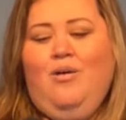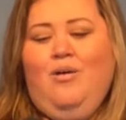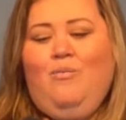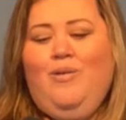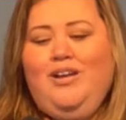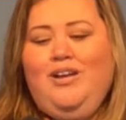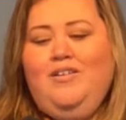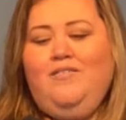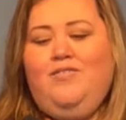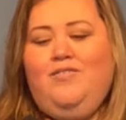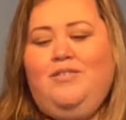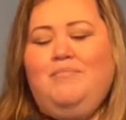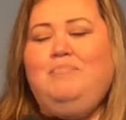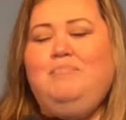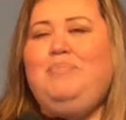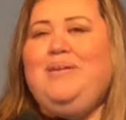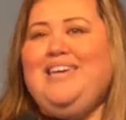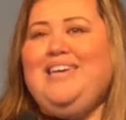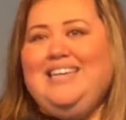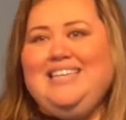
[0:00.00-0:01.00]
one of the
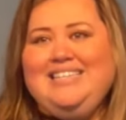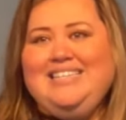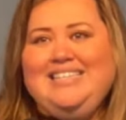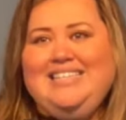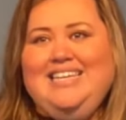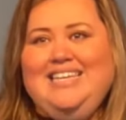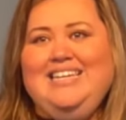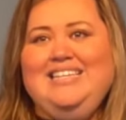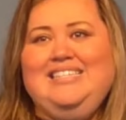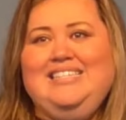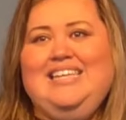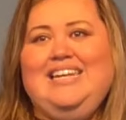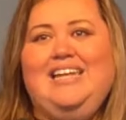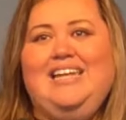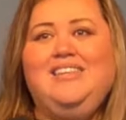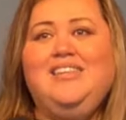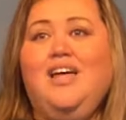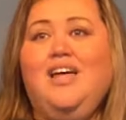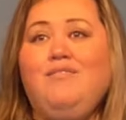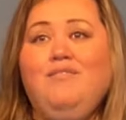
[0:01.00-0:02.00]
biggest things that
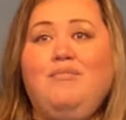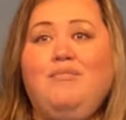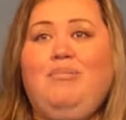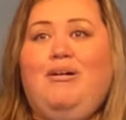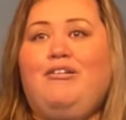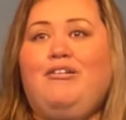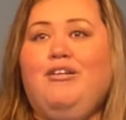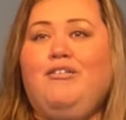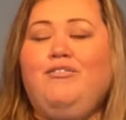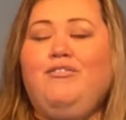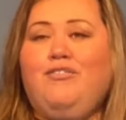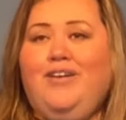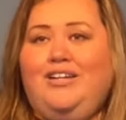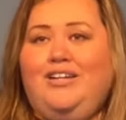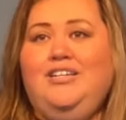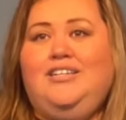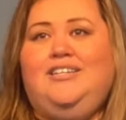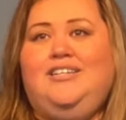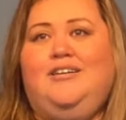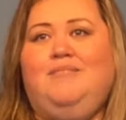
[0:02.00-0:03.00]
I love about our
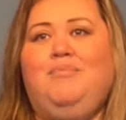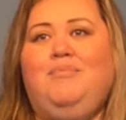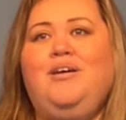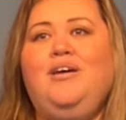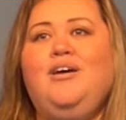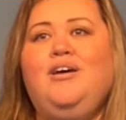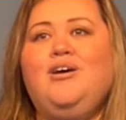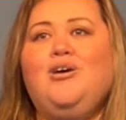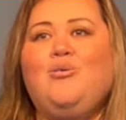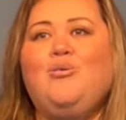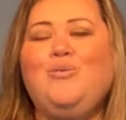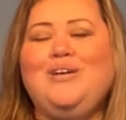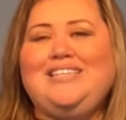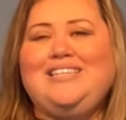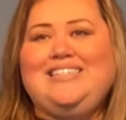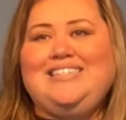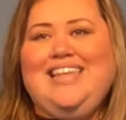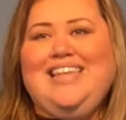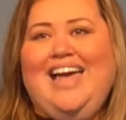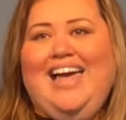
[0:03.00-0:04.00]
friendship
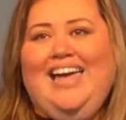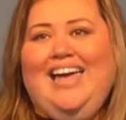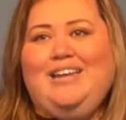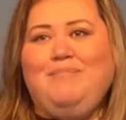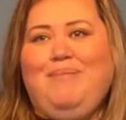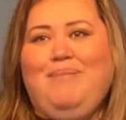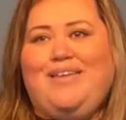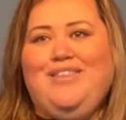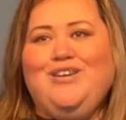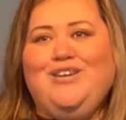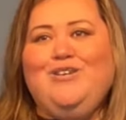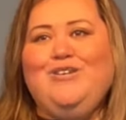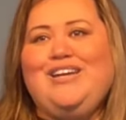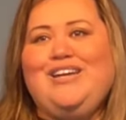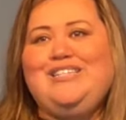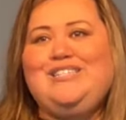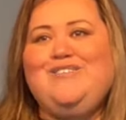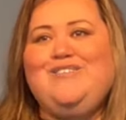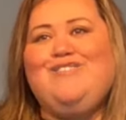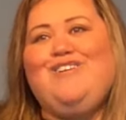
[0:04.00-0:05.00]
was that by the
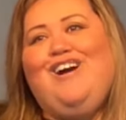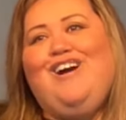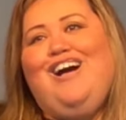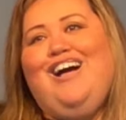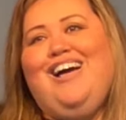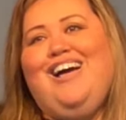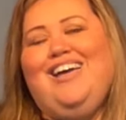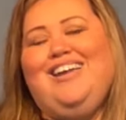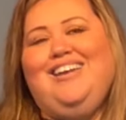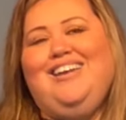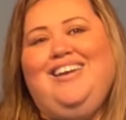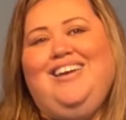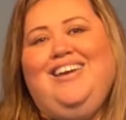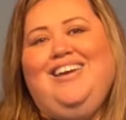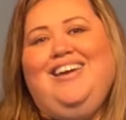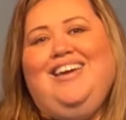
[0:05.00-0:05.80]
grace of God,